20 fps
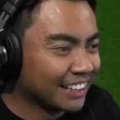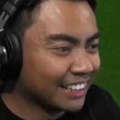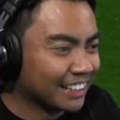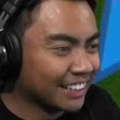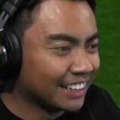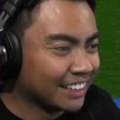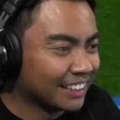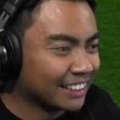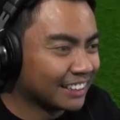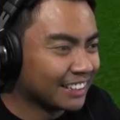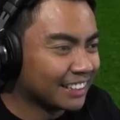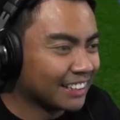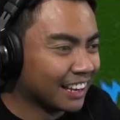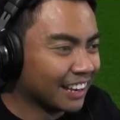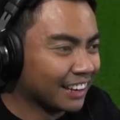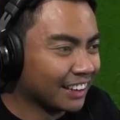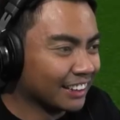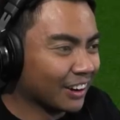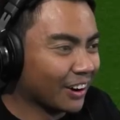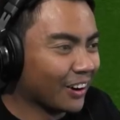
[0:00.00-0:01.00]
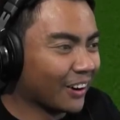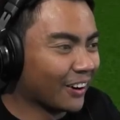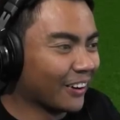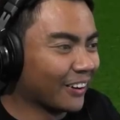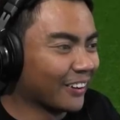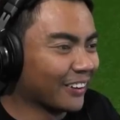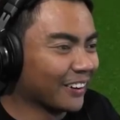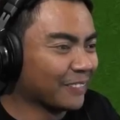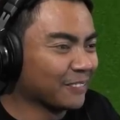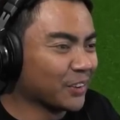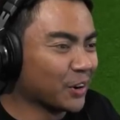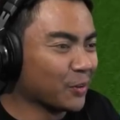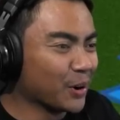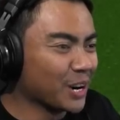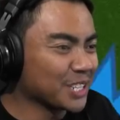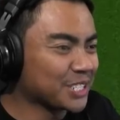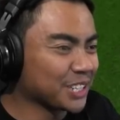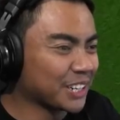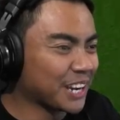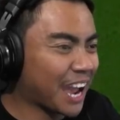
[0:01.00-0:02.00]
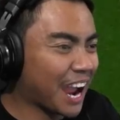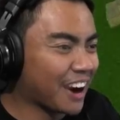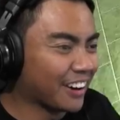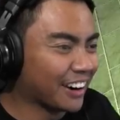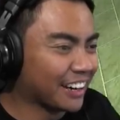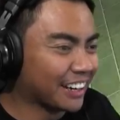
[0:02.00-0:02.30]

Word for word: Oh, uh, yeah. Oh, I'm a wizard,